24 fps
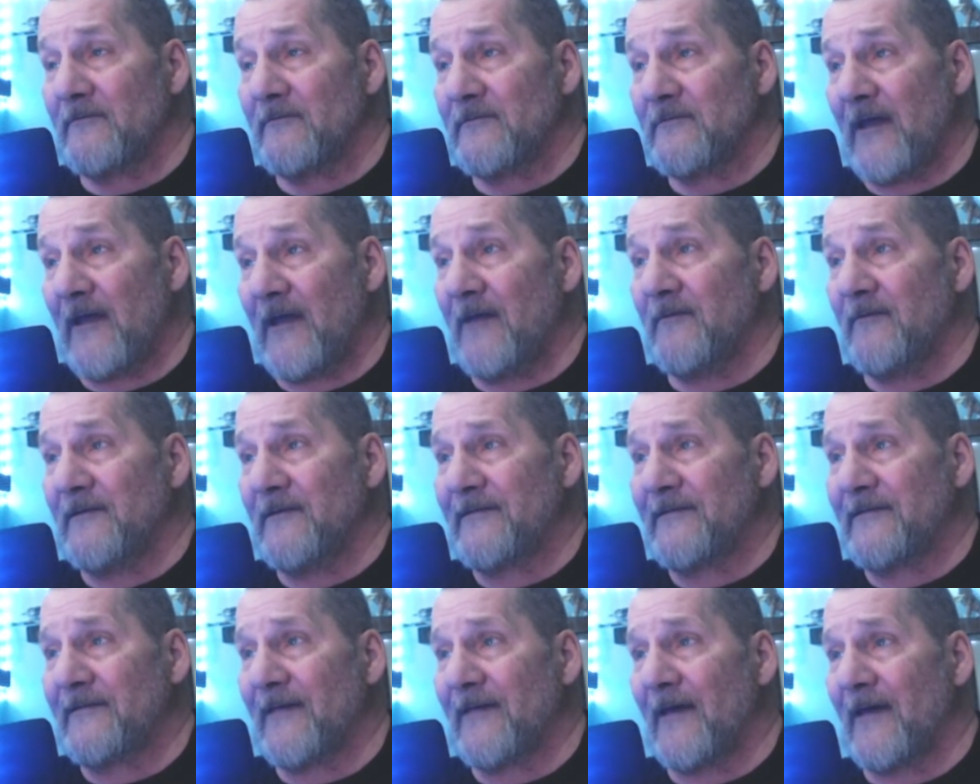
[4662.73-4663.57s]

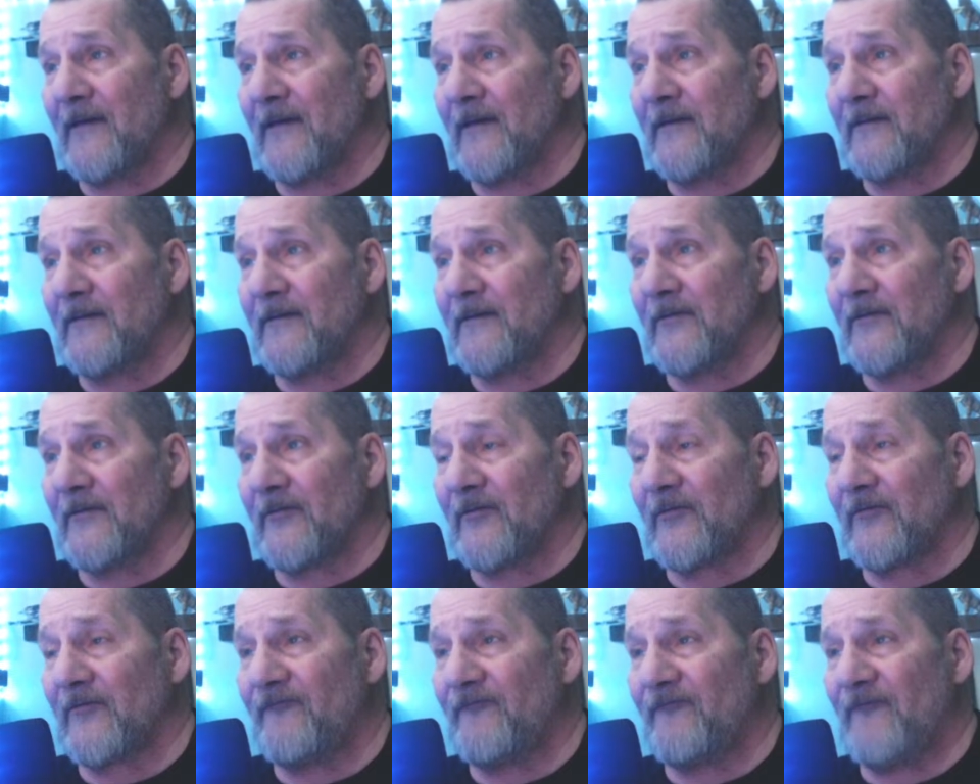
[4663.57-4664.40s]
David says
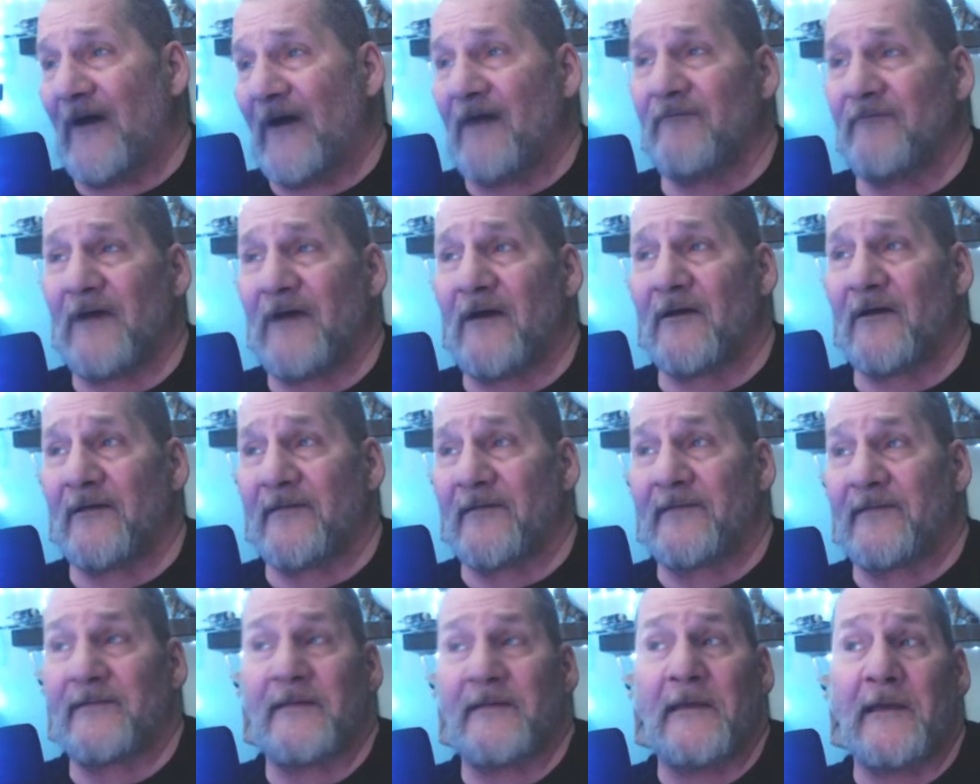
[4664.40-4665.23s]
5 out of
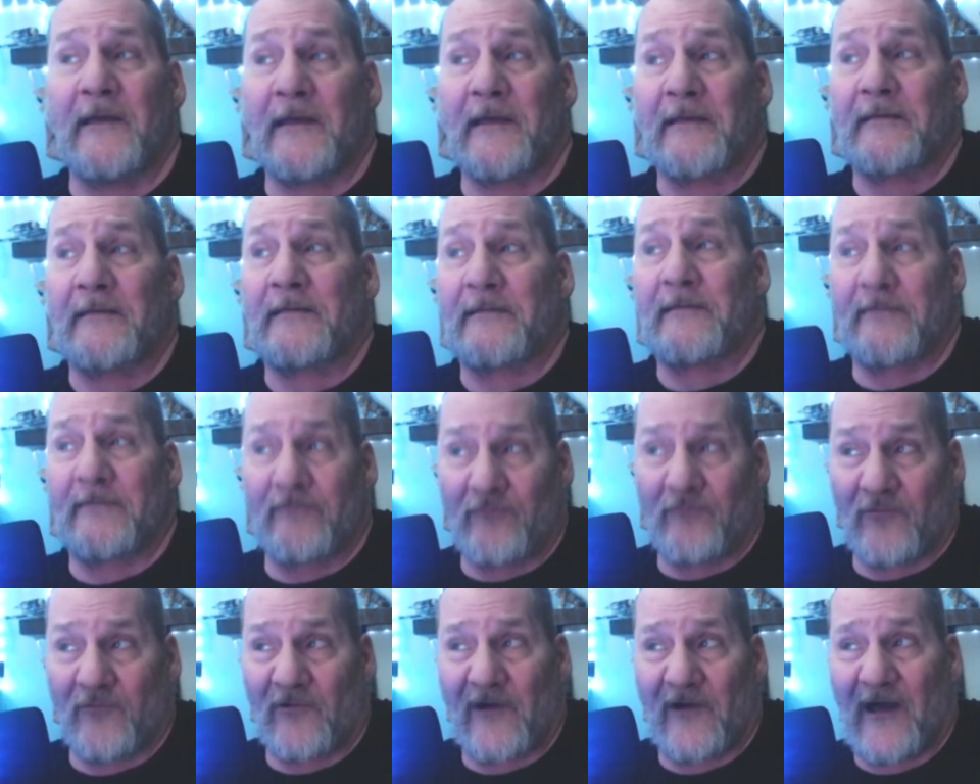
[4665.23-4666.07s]
6
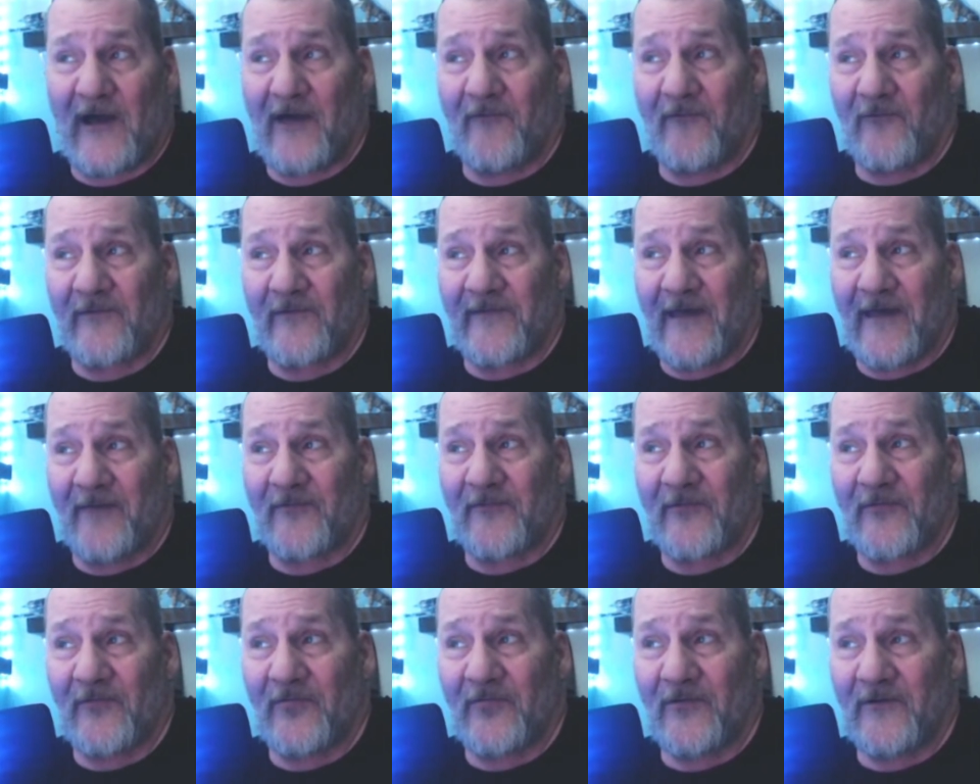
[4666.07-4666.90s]
was
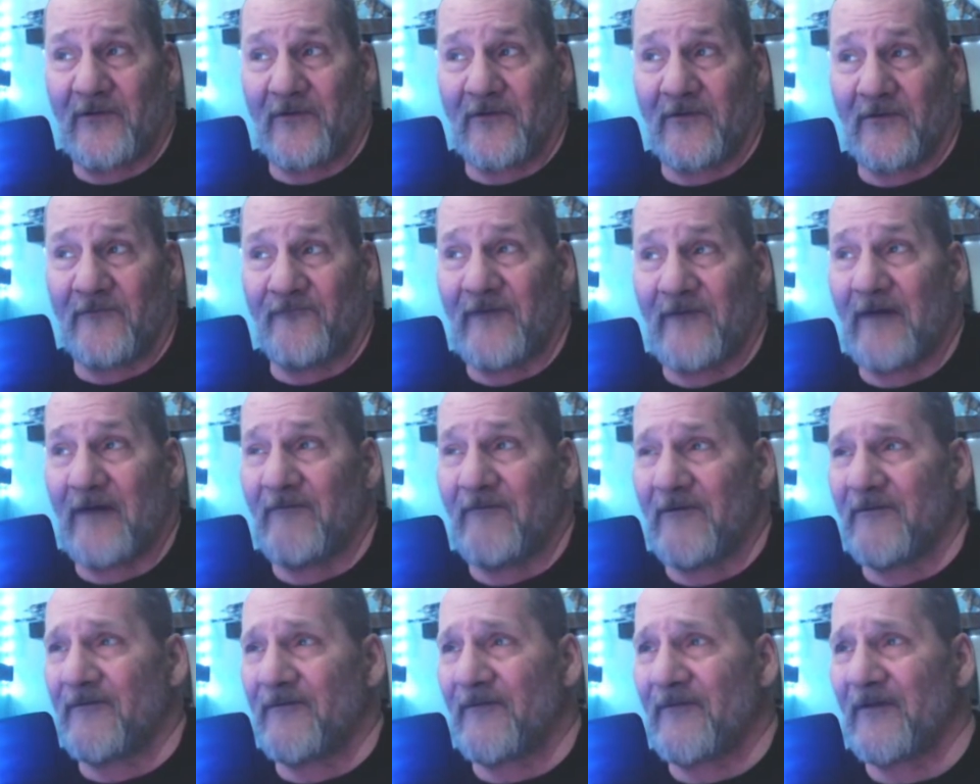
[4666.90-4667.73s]
absolutely, or 5
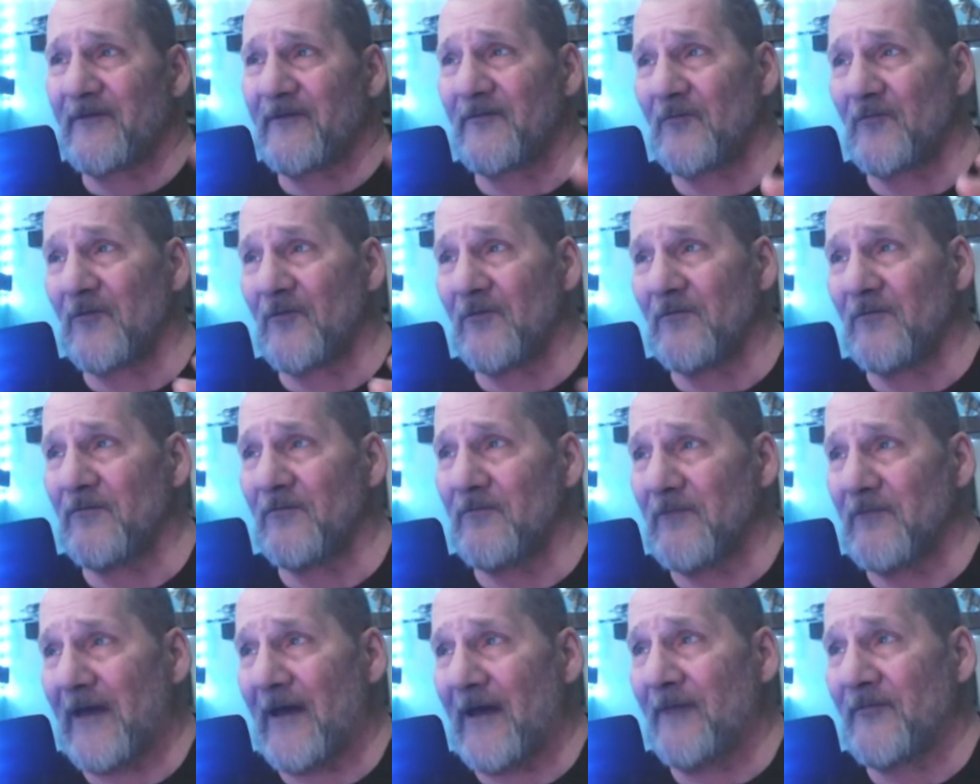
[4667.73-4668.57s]
out of 6 were
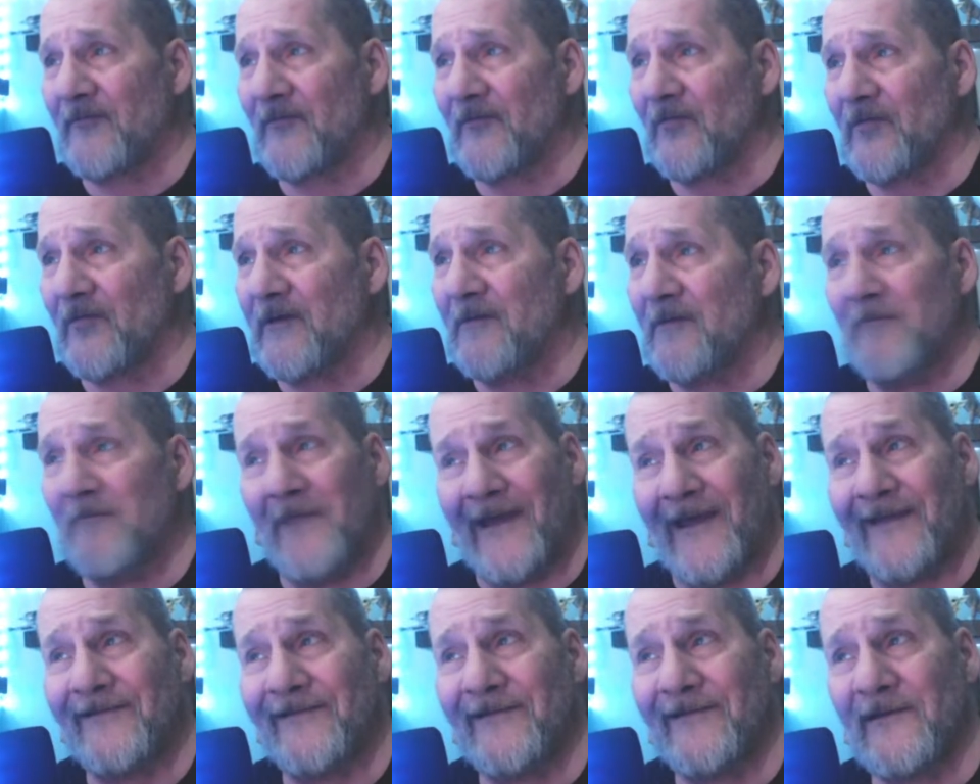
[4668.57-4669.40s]
absolutely
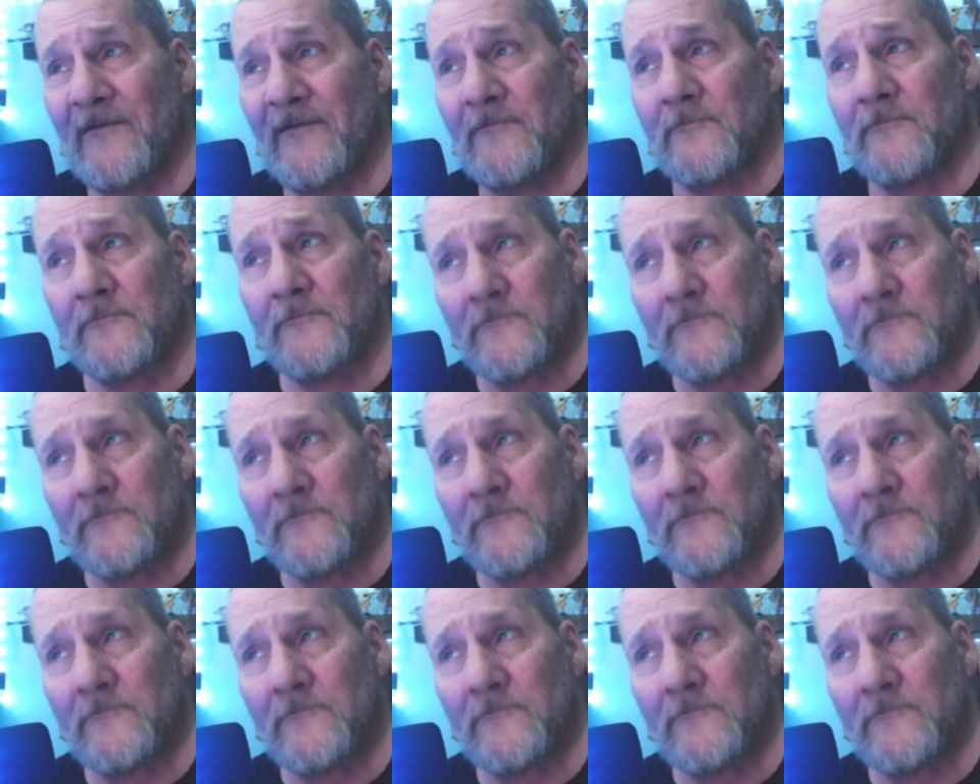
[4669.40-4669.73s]
amazing.